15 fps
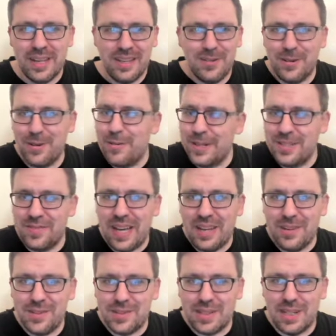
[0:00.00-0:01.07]
You don't know what his
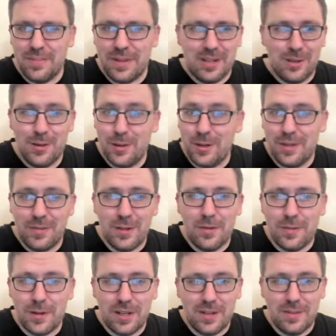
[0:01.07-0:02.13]
value is going to be, and you don't even know
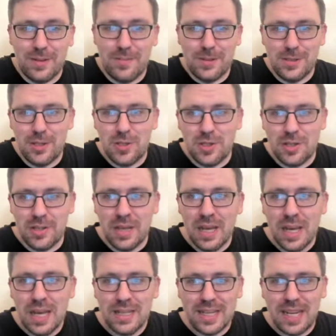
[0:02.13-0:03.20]
if you're going to be in position
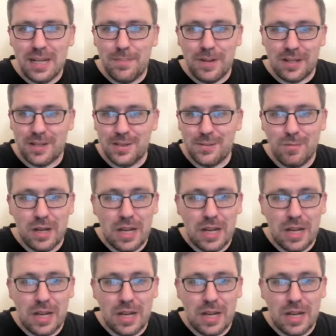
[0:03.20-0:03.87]
to get a pick, because